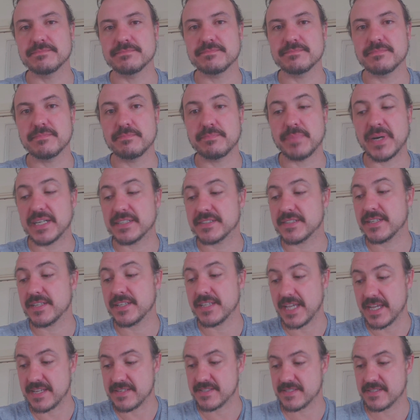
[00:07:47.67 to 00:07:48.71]
But
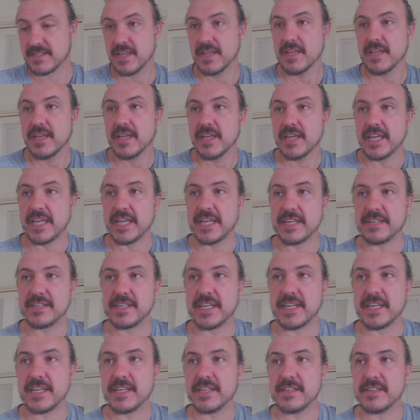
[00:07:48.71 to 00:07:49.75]
yes, it
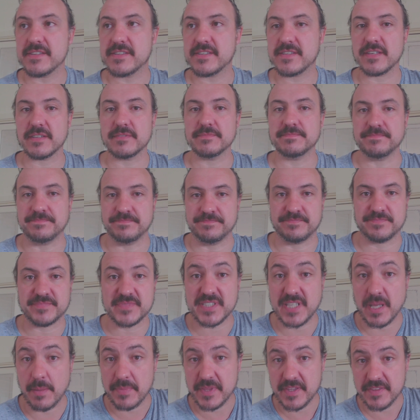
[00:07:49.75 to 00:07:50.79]
is
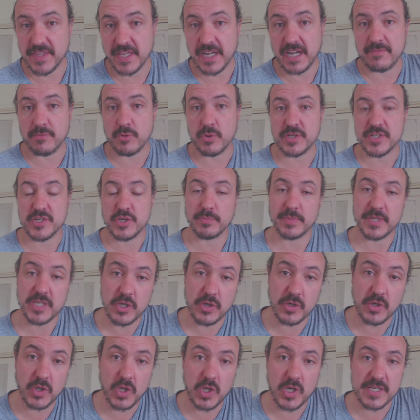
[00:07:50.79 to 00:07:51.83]
something that everyone should be
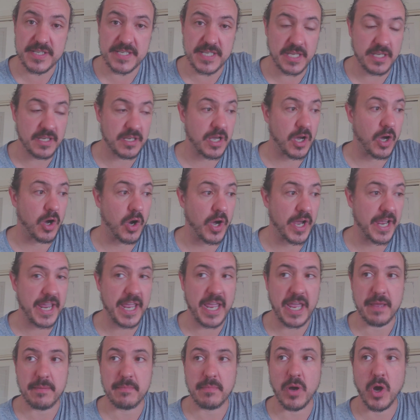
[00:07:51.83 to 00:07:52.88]
utilizing. I
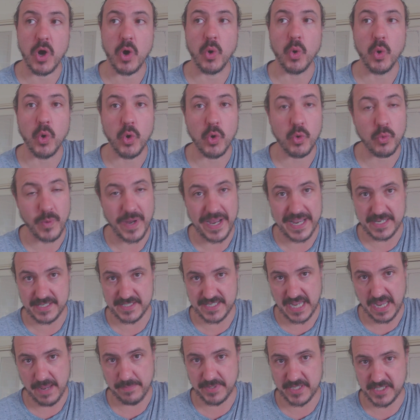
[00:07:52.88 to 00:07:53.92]
am always
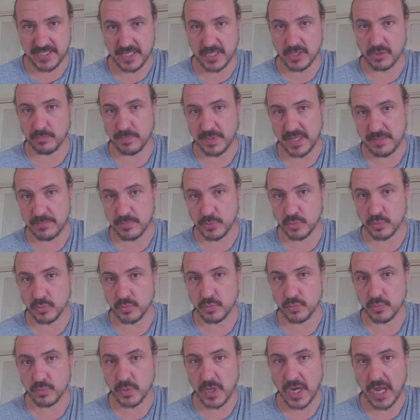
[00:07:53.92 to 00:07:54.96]
happy to help
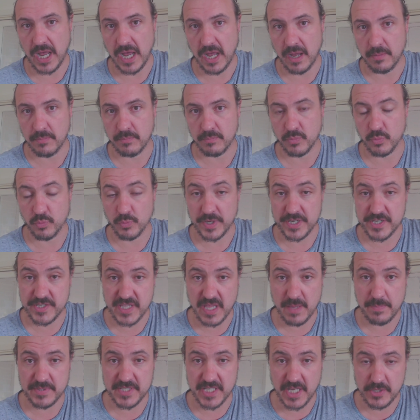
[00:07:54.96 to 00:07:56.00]
people reach
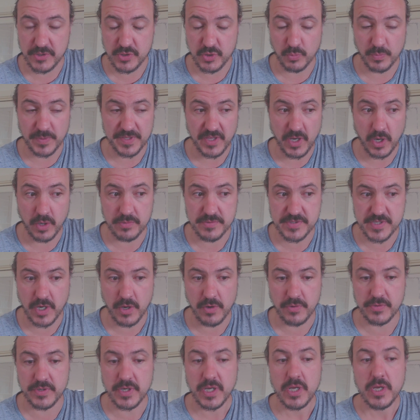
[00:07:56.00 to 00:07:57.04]
their potential with
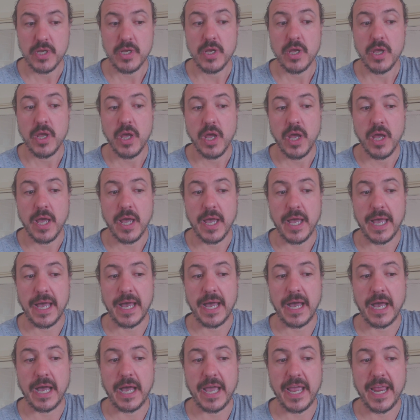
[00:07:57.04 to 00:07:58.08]
ozone.
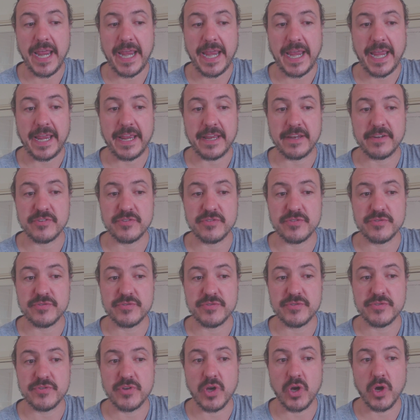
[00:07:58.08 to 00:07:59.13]

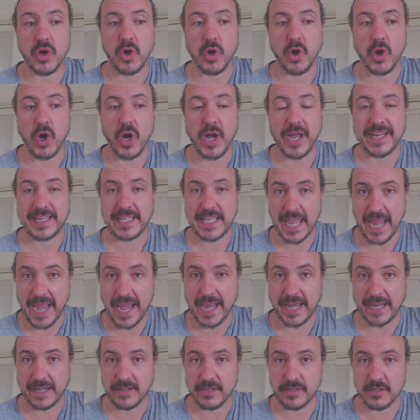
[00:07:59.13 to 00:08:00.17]
And I
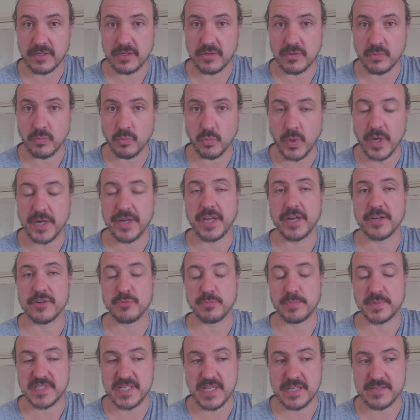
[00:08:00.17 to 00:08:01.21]
can
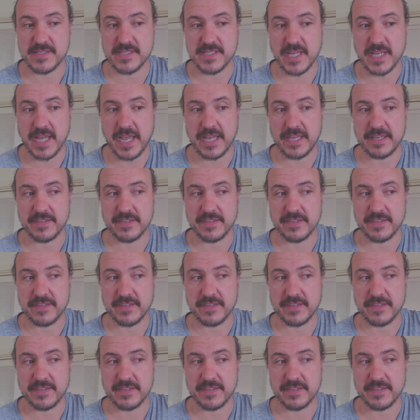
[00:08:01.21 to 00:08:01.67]
100% say